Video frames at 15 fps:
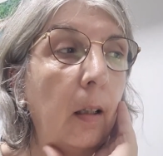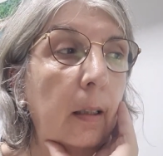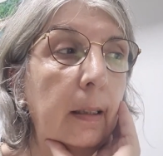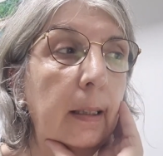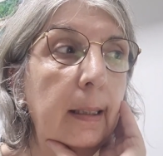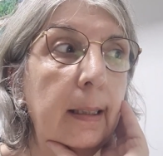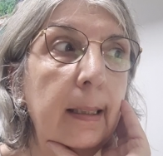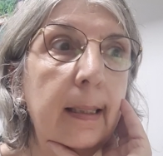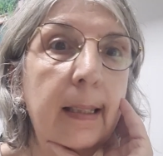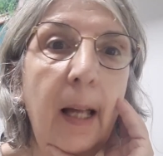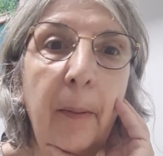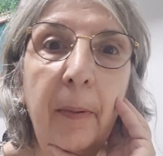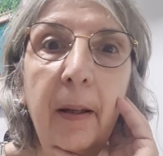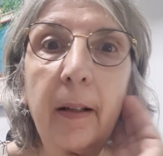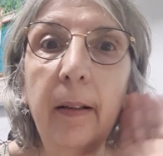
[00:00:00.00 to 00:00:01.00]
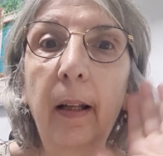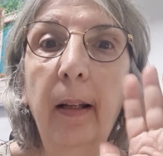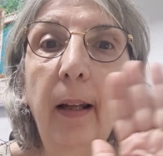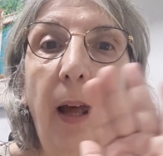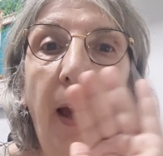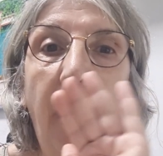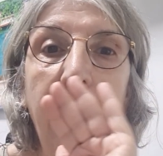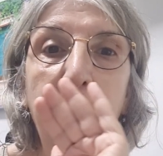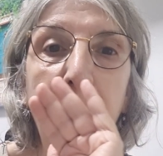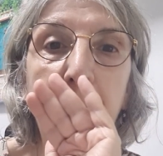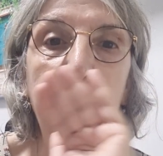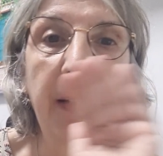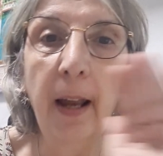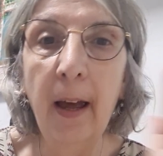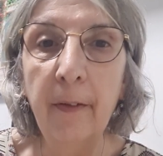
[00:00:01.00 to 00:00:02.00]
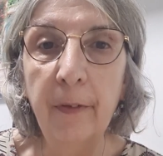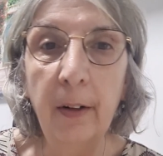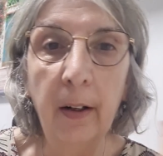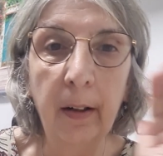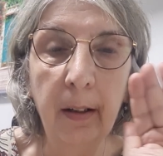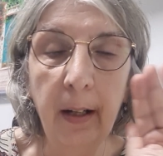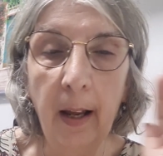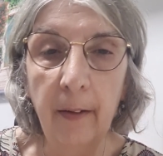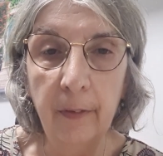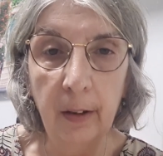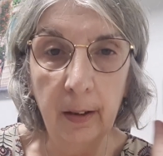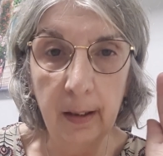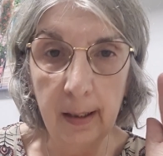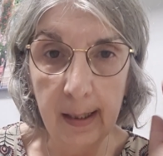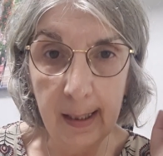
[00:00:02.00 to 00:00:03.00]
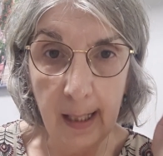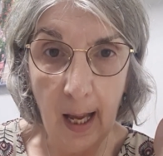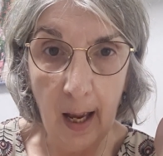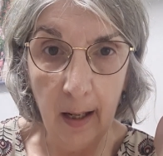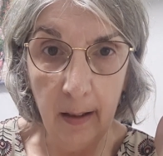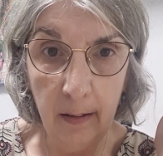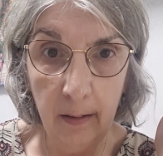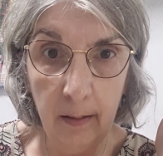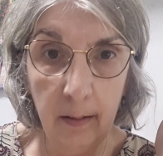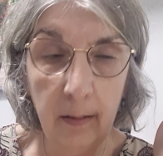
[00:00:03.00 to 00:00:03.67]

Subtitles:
This is something that I've never designed.